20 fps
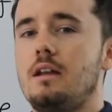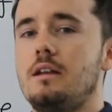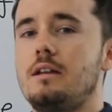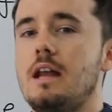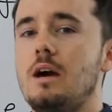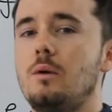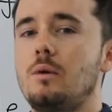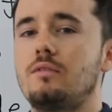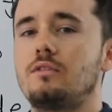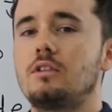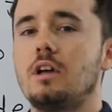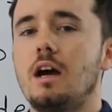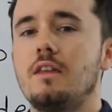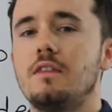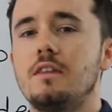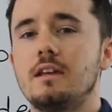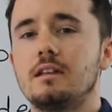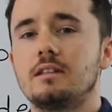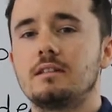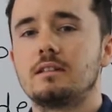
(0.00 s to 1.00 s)
Now, we've
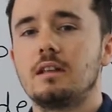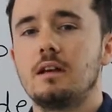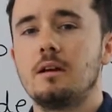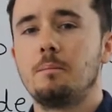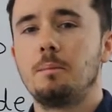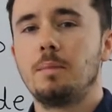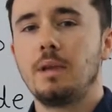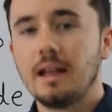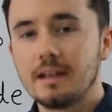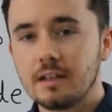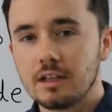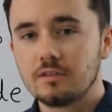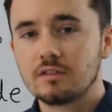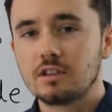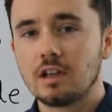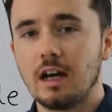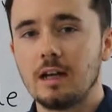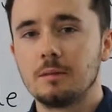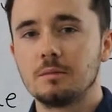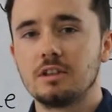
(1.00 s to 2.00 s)
done this plenty of
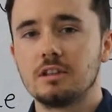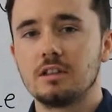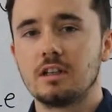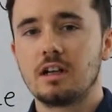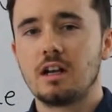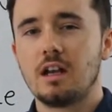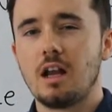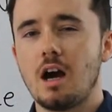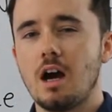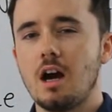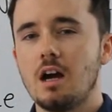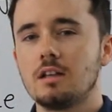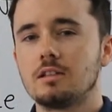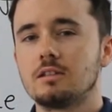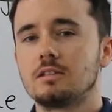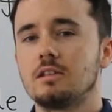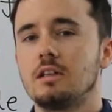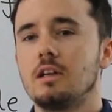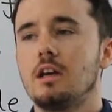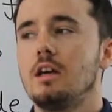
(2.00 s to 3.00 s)
times in the
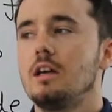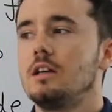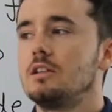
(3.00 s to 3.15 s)
class,